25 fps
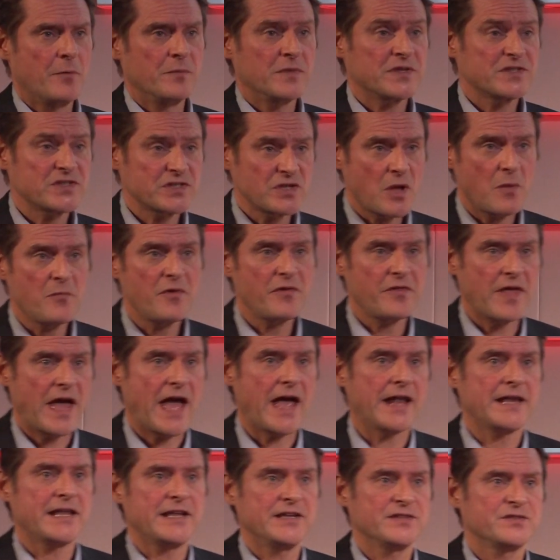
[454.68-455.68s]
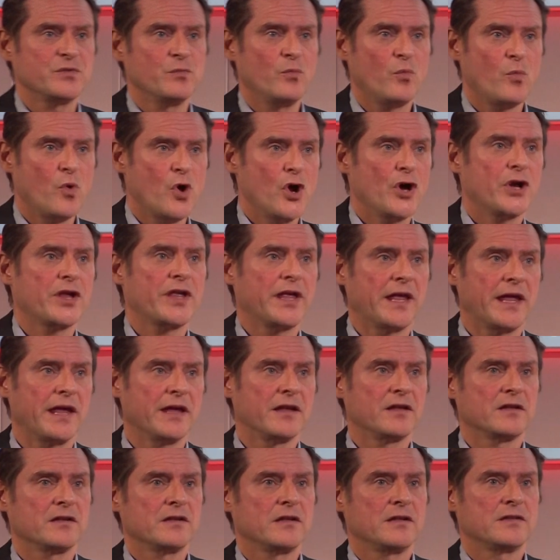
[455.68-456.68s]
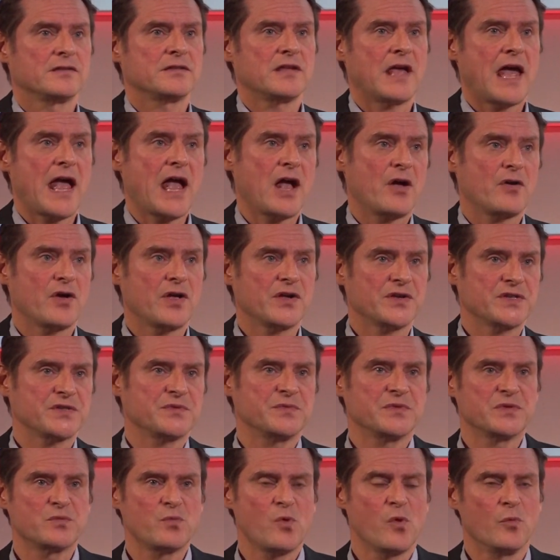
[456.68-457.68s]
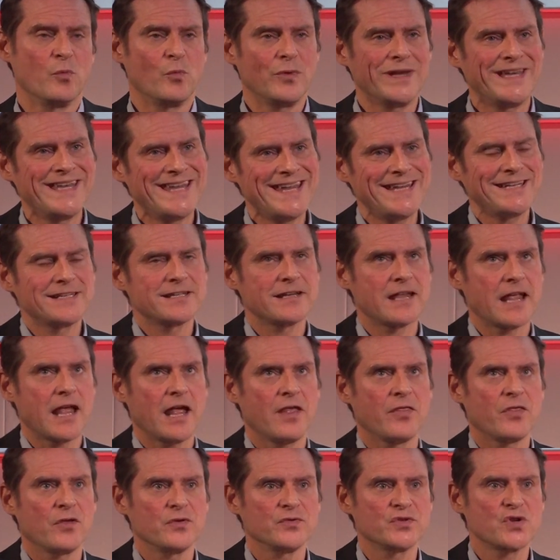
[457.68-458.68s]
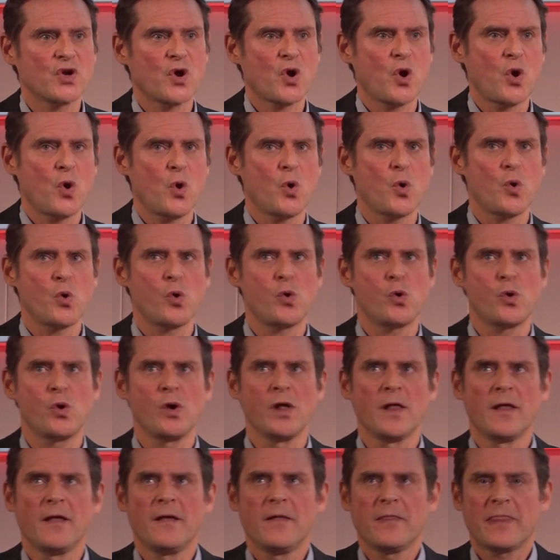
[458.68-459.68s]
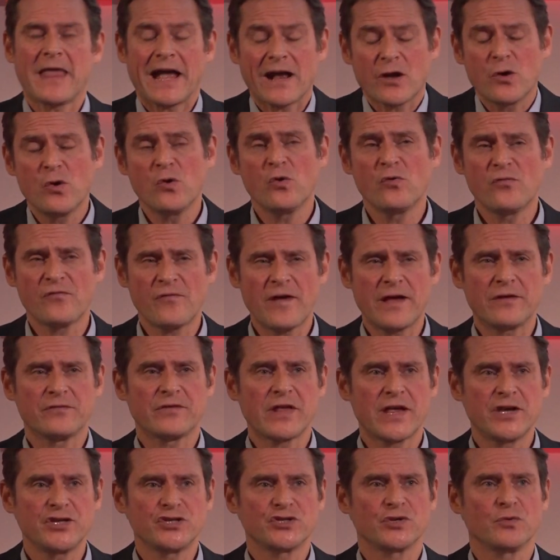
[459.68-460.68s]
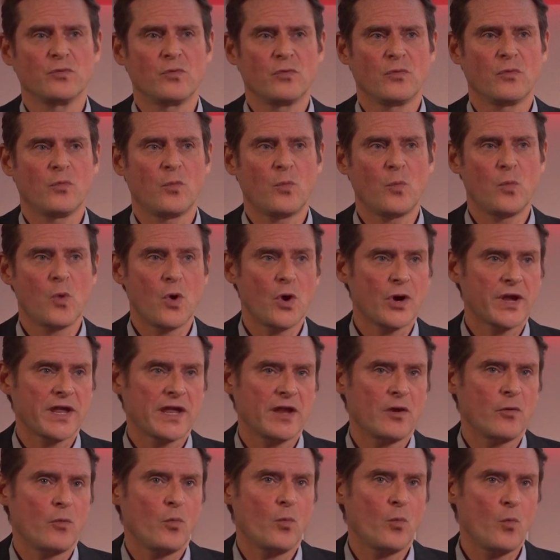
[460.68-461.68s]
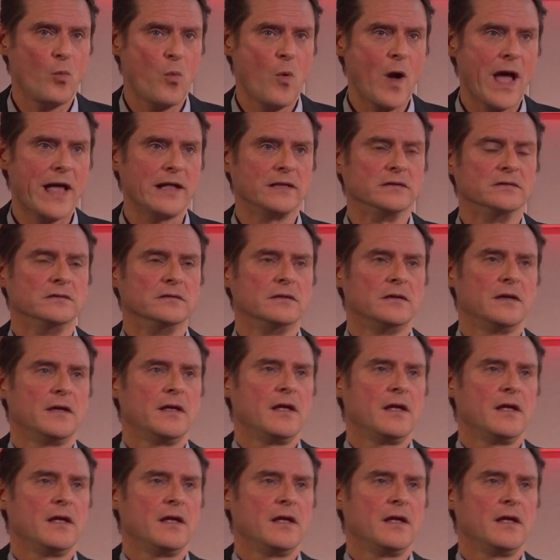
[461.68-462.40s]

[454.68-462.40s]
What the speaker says: Some of that isn't working to how customers want. We need to get that core foundation working well.